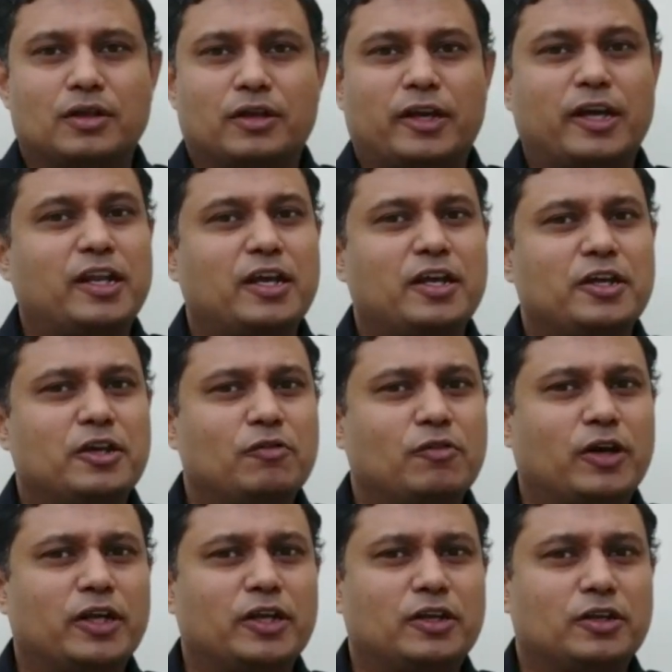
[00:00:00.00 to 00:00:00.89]
can I
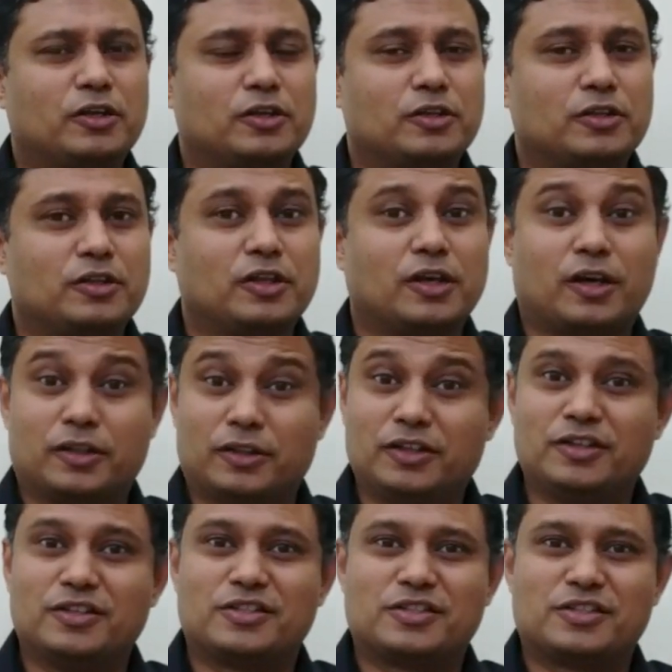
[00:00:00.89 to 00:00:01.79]
invite the
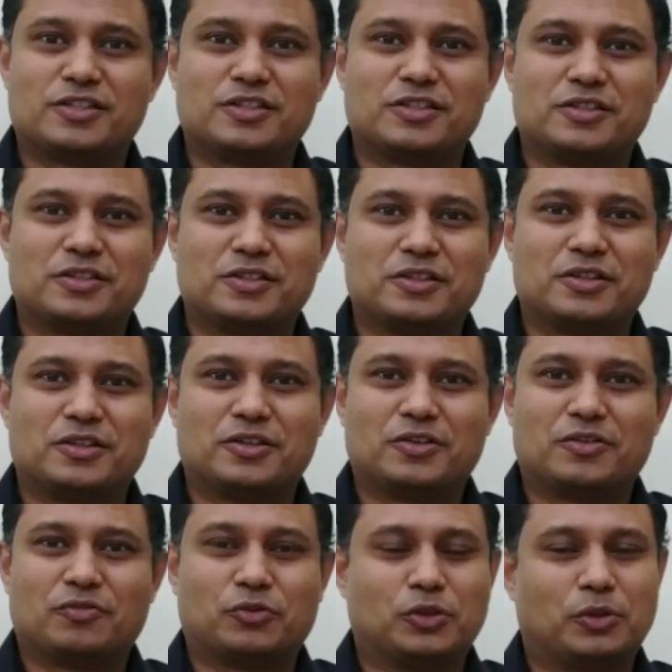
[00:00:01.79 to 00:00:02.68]
others
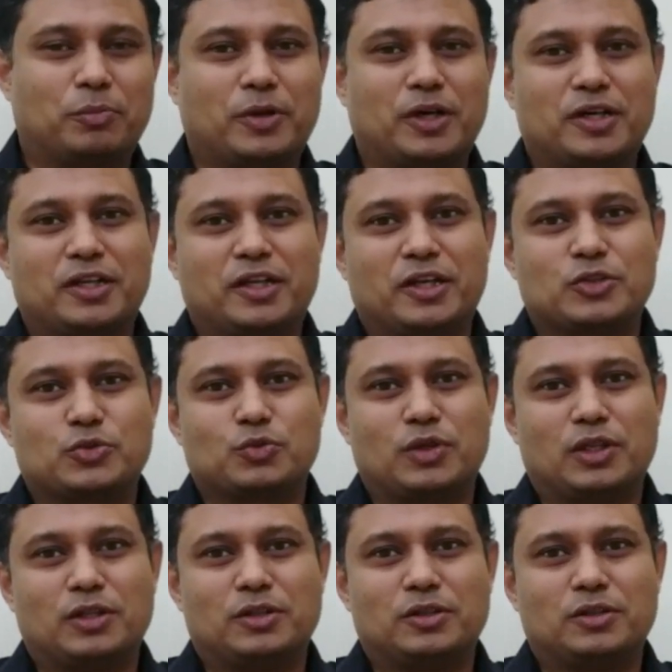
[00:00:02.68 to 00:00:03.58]
for the party as
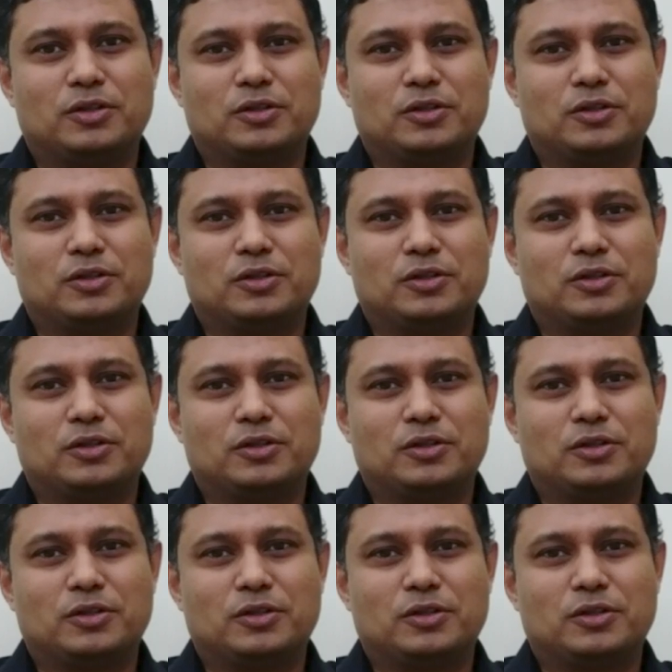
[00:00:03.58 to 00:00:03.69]
well?